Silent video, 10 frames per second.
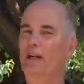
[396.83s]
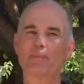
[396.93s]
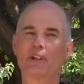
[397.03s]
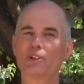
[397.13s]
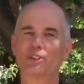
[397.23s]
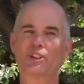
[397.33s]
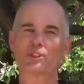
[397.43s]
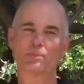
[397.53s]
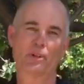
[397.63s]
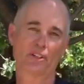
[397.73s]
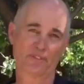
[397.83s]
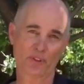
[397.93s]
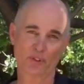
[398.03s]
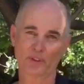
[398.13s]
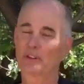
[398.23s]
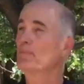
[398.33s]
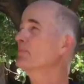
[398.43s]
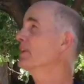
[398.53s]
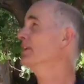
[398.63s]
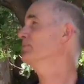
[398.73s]
pear because it doesn't bear fruit.
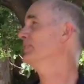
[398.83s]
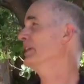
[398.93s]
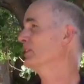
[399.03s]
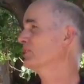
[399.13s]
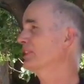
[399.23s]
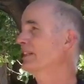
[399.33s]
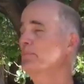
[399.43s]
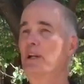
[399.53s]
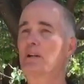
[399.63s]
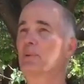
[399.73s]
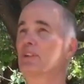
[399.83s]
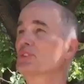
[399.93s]
Kind of looks like a pear, but